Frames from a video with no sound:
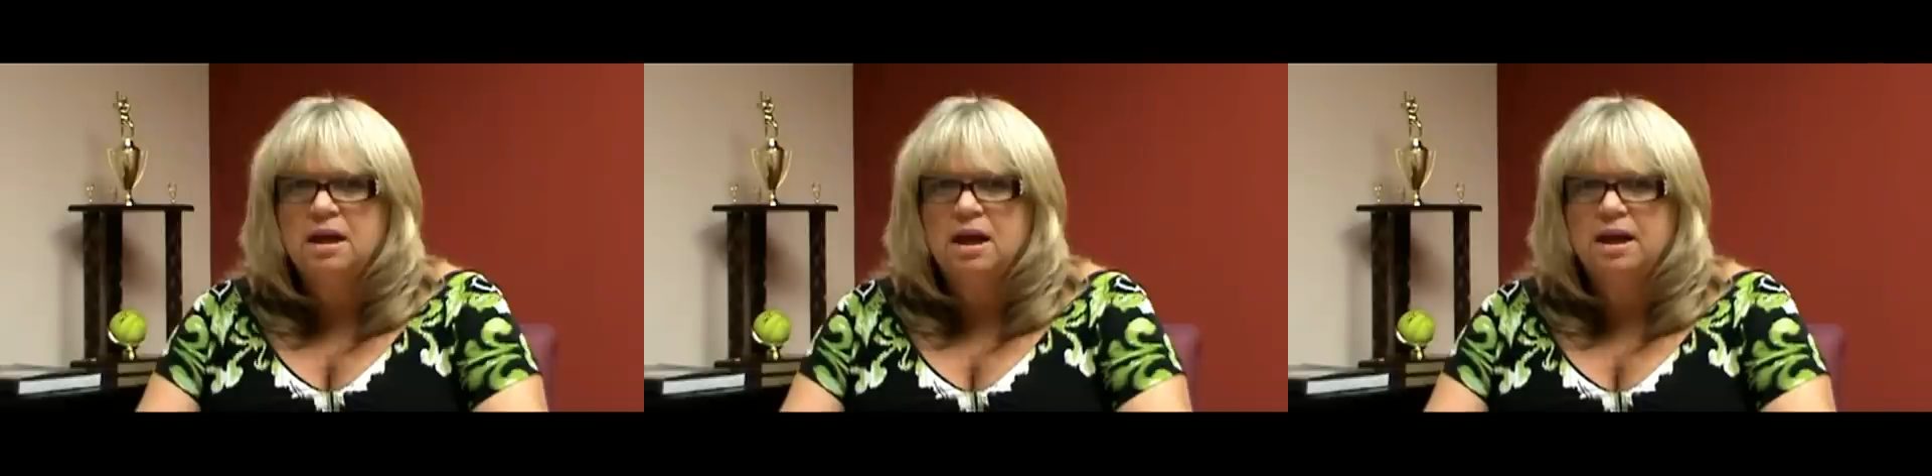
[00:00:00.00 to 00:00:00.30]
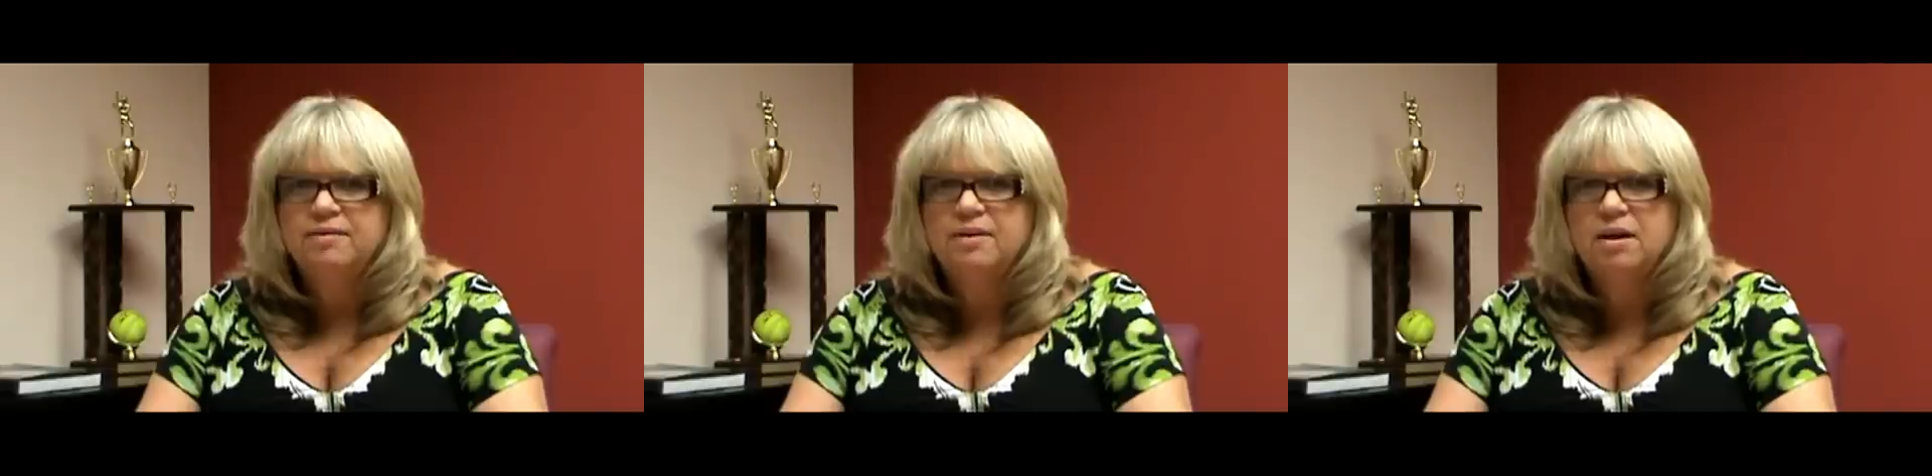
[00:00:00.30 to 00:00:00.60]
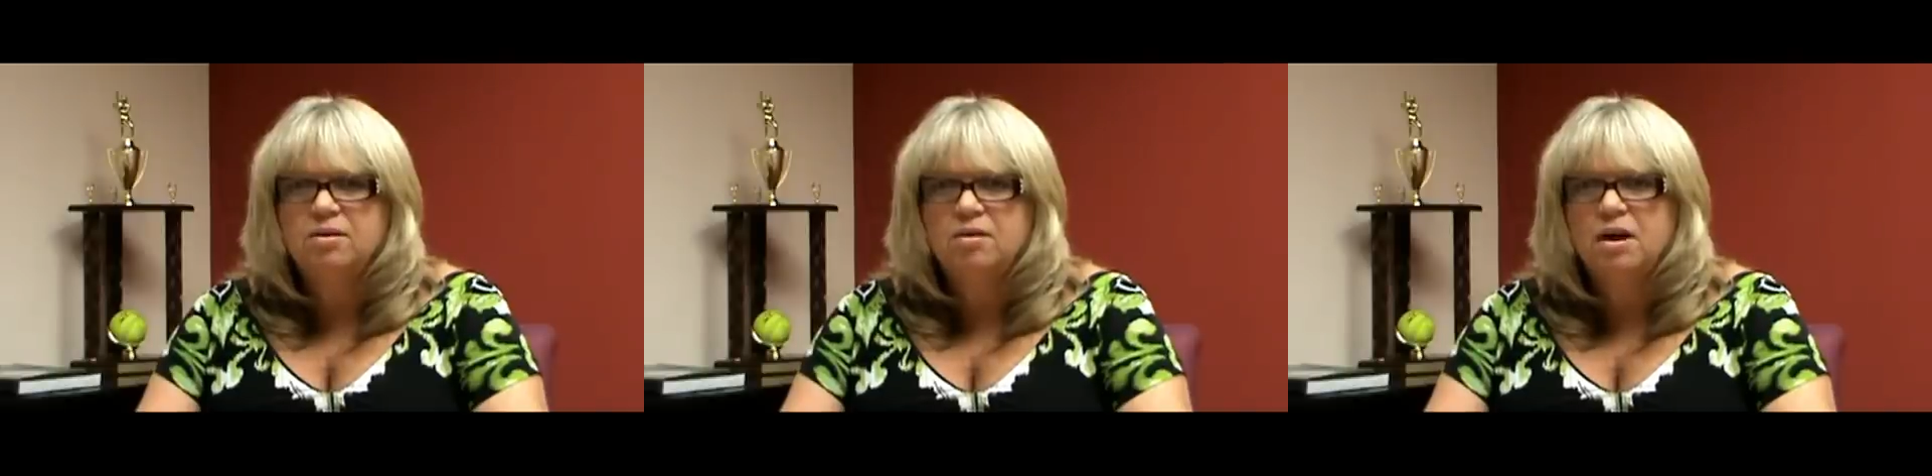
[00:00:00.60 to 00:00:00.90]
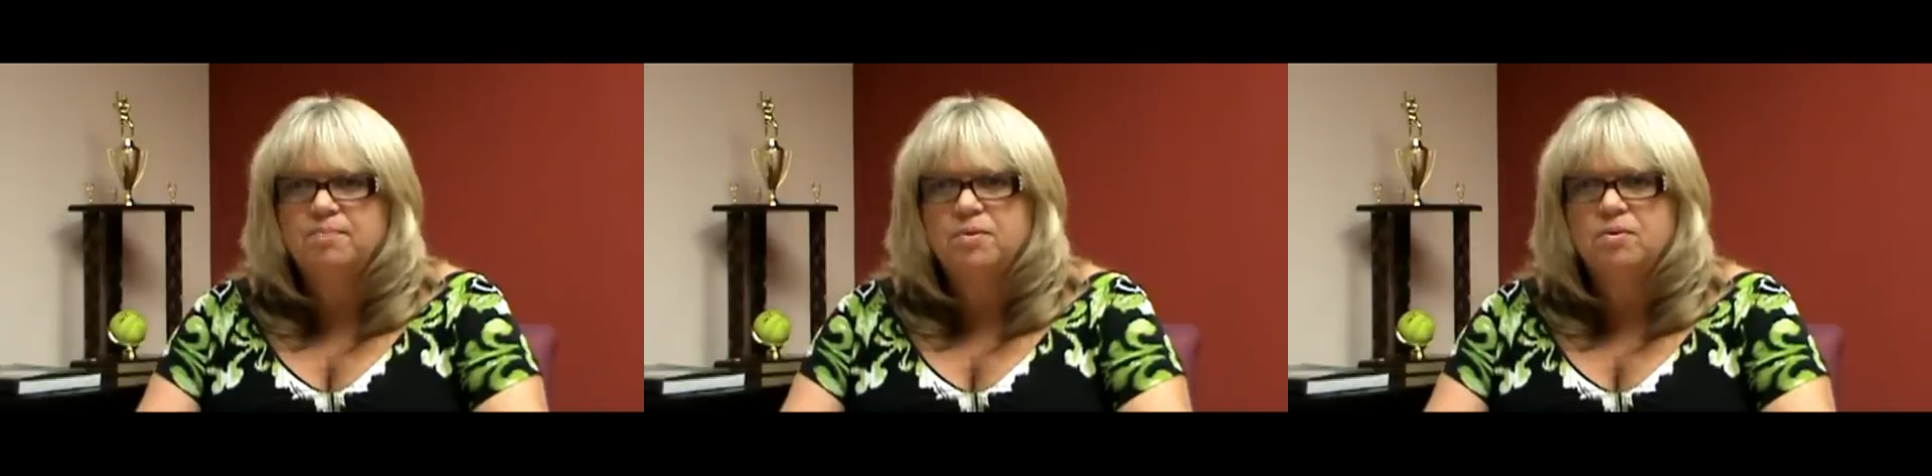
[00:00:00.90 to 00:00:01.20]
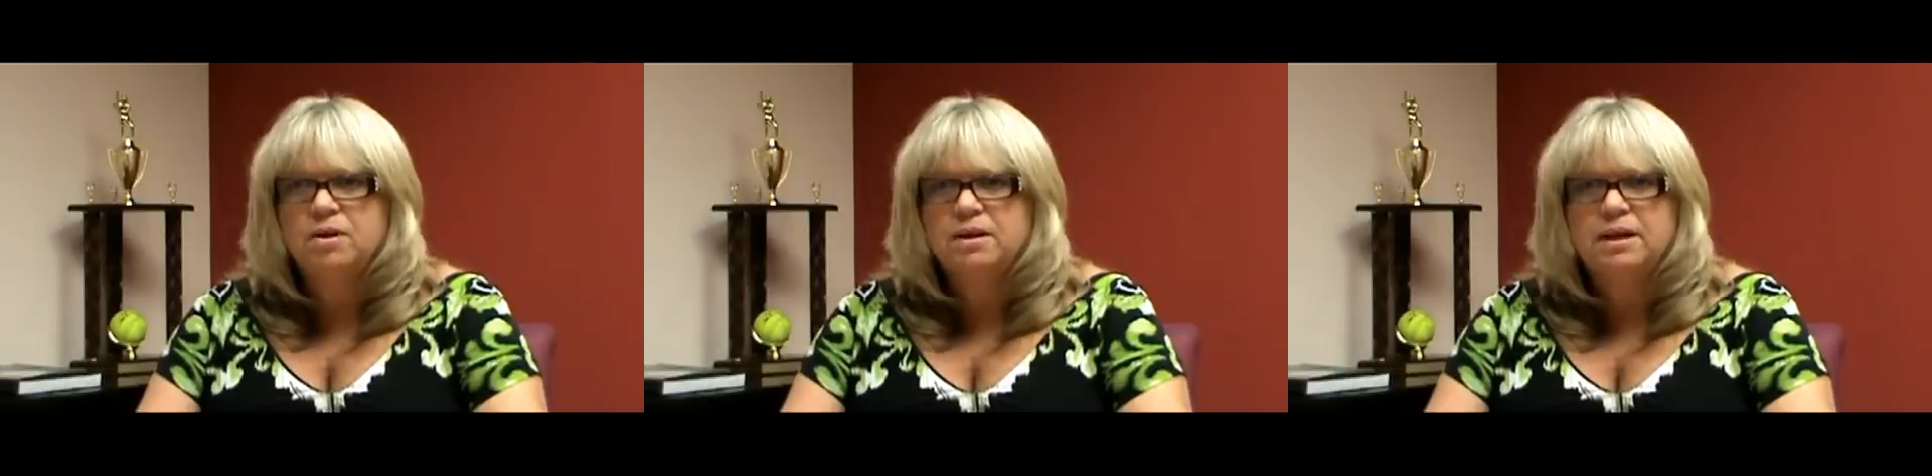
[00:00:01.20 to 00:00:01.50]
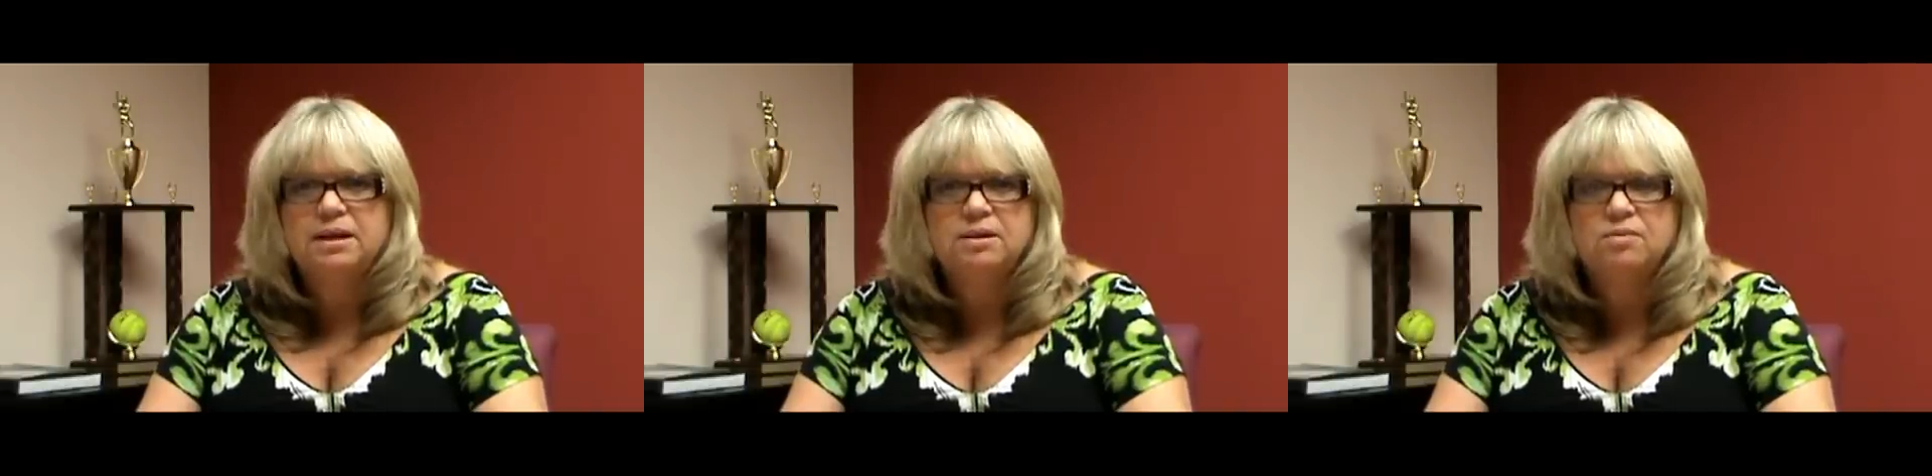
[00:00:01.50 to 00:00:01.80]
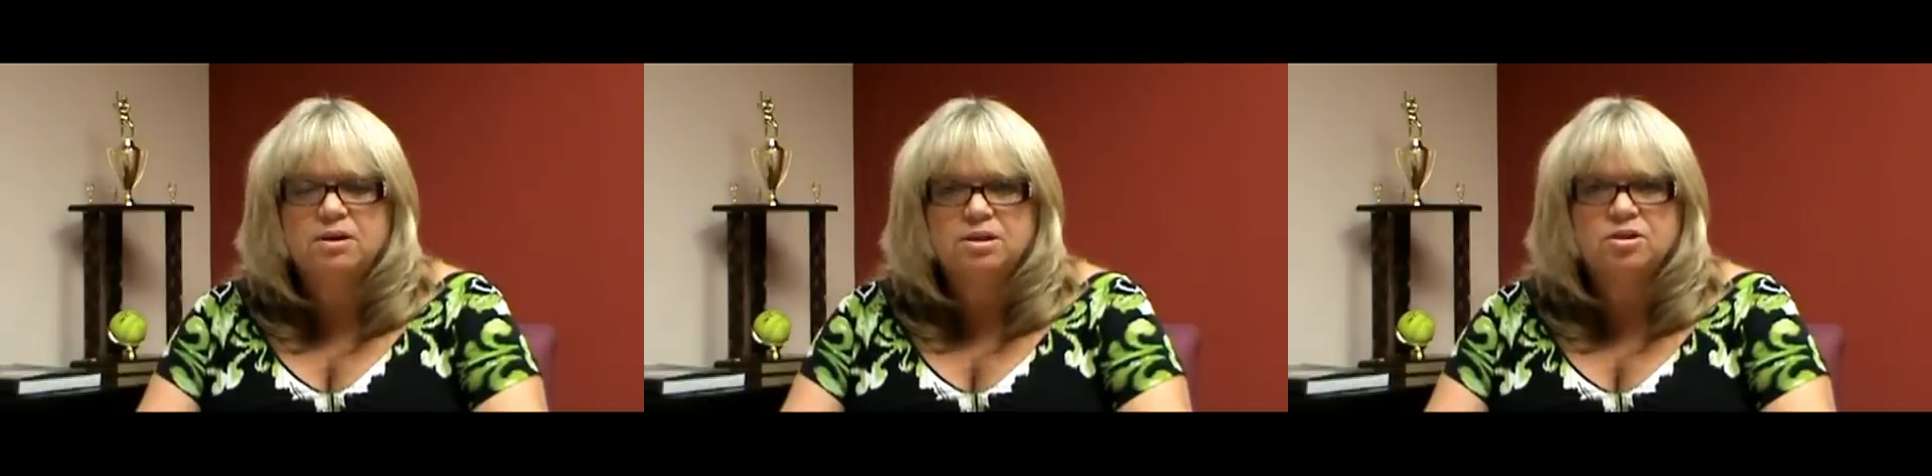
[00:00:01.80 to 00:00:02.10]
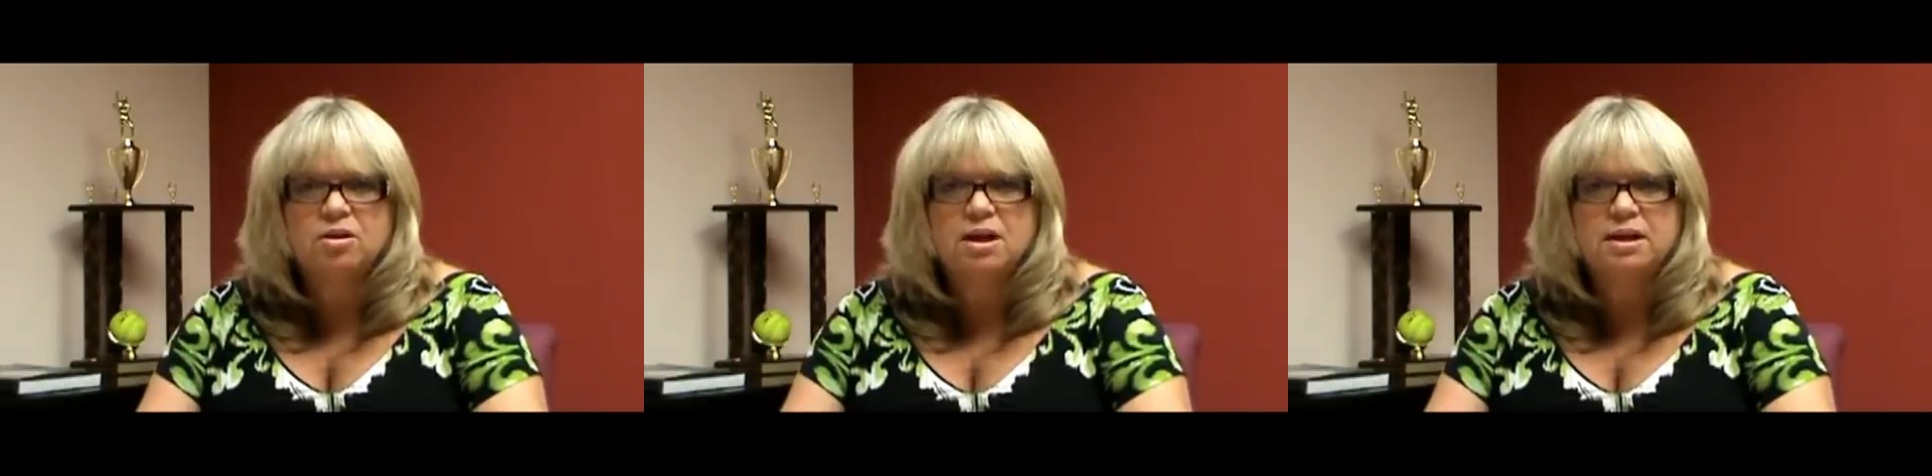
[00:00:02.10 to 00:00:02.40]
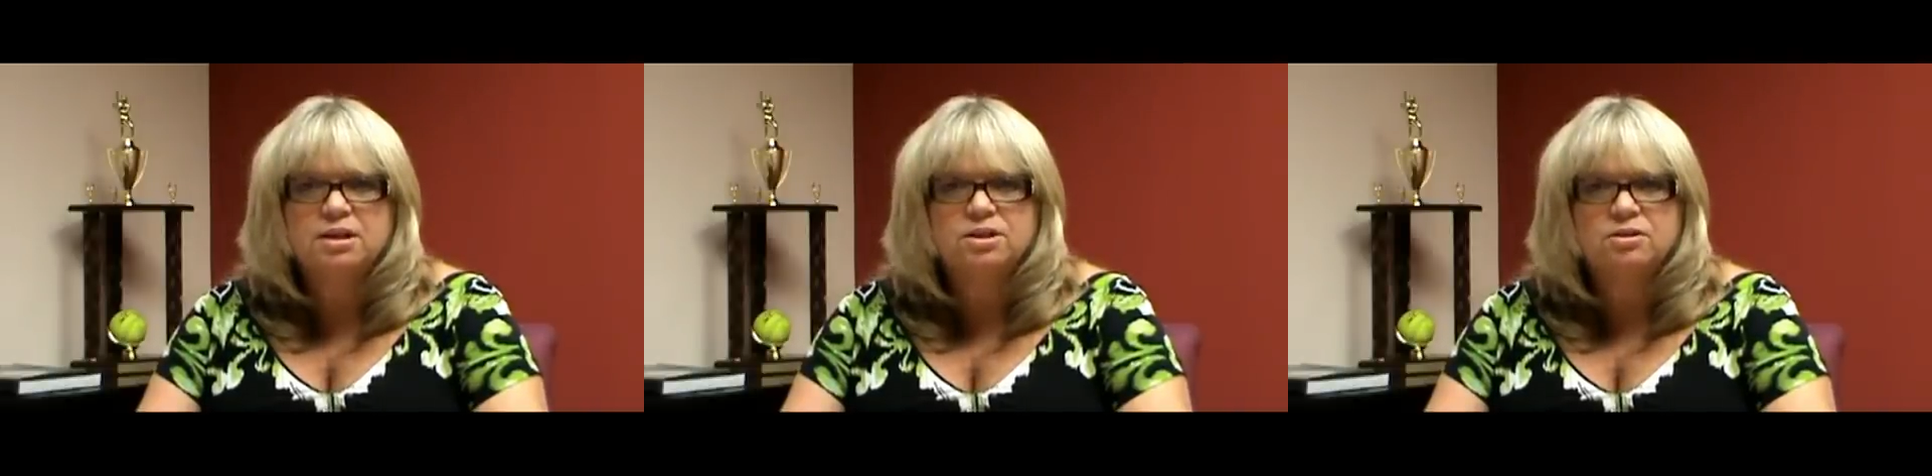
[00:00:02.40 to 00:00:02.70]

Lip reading: I follow up on anyone trying